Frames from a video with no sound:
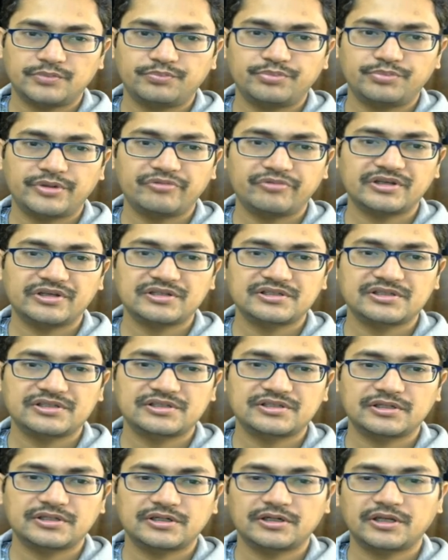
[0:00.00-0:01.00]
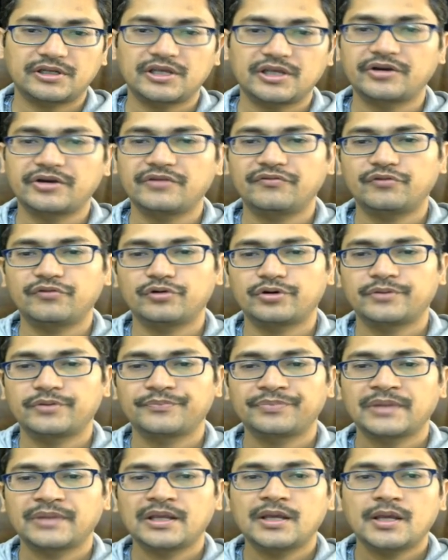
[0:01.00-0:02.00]
previous king d4.
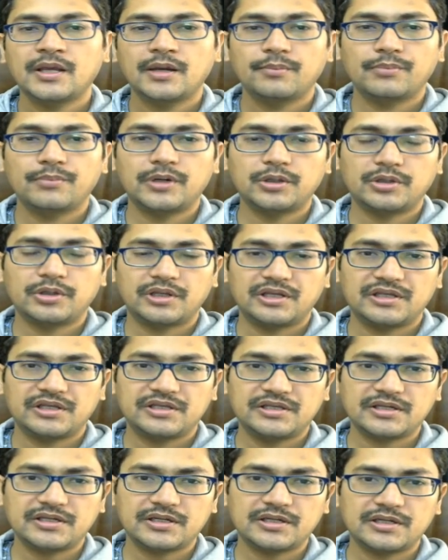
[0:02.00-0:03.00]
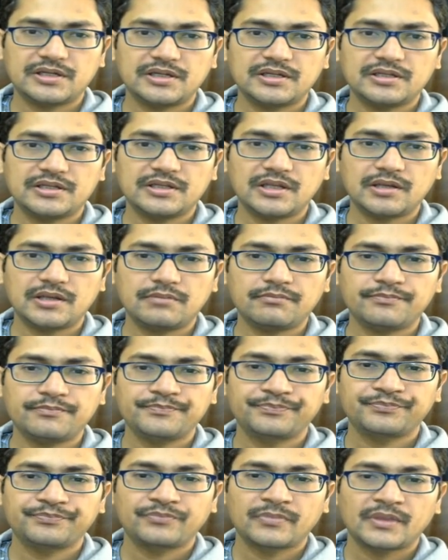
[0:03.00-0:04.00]
But okay, here in
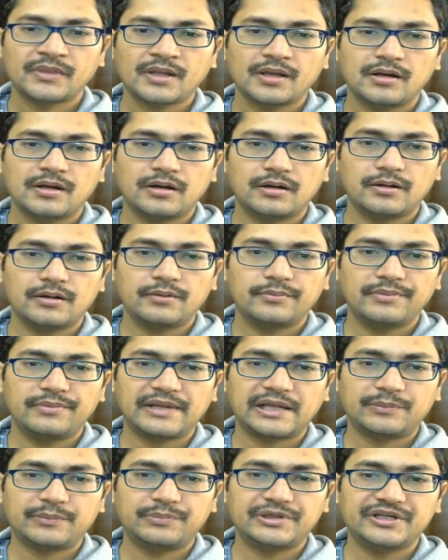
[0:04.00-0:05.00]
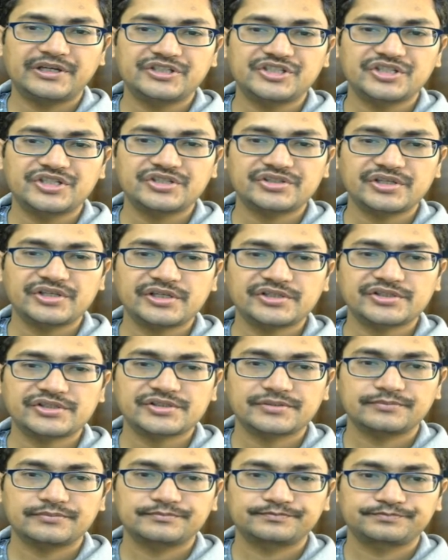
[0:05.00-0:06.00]
game, black played
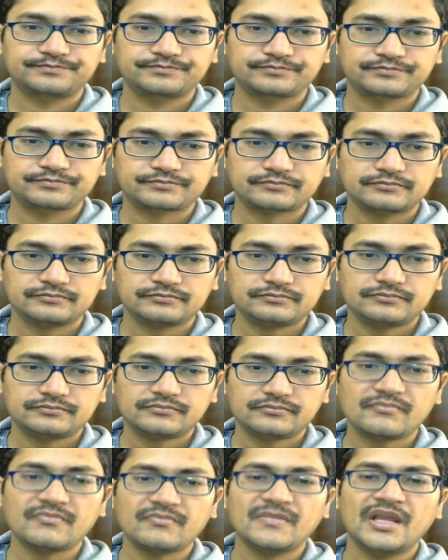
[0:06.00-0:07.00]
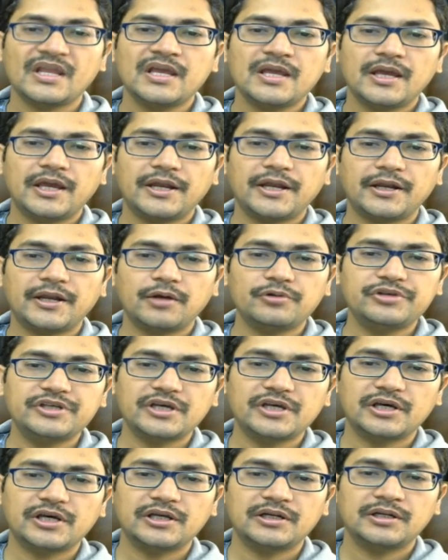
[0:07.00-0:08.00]
g6, and now
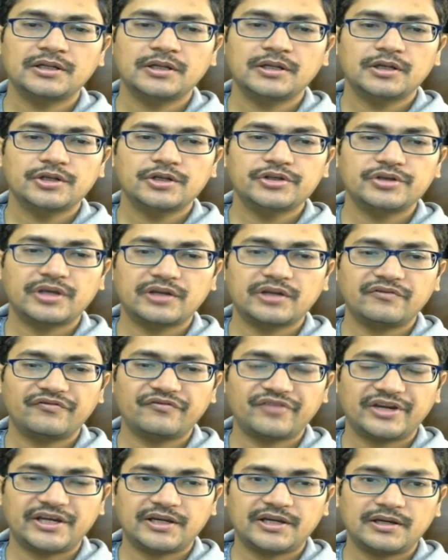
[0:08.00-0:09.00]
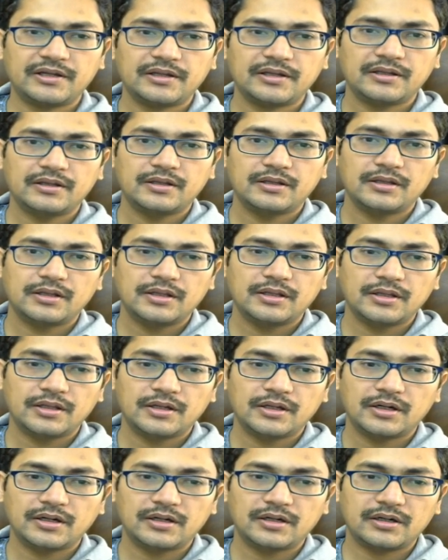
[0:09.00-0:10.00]
here you can find
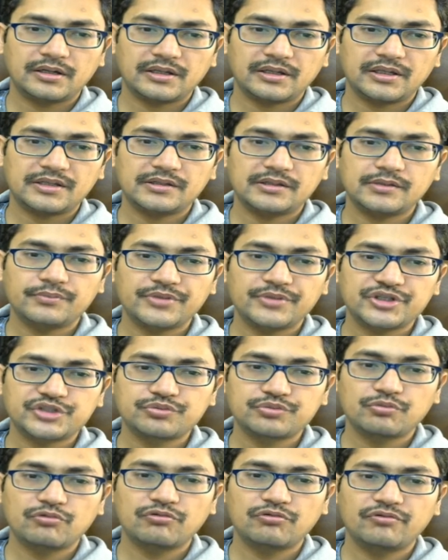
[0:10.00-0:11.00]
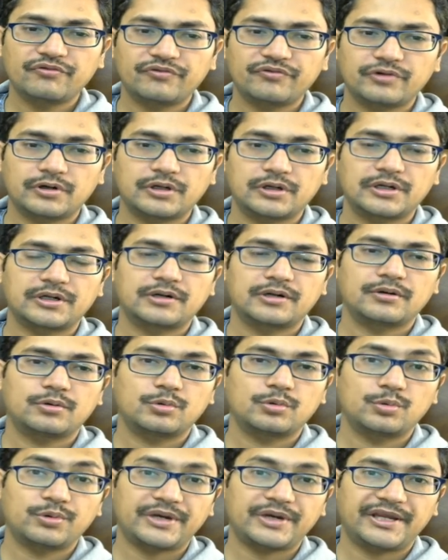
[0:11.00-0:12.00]
again the best move for
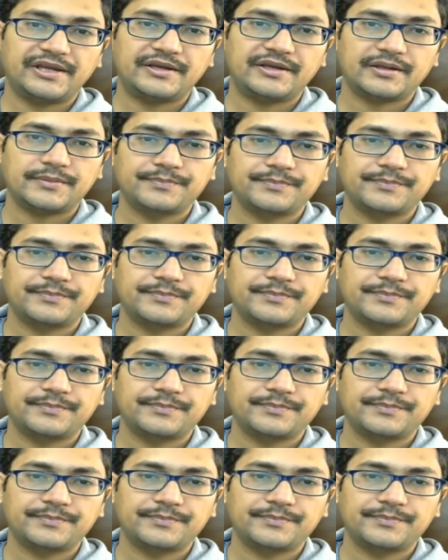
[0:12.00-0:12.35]
white.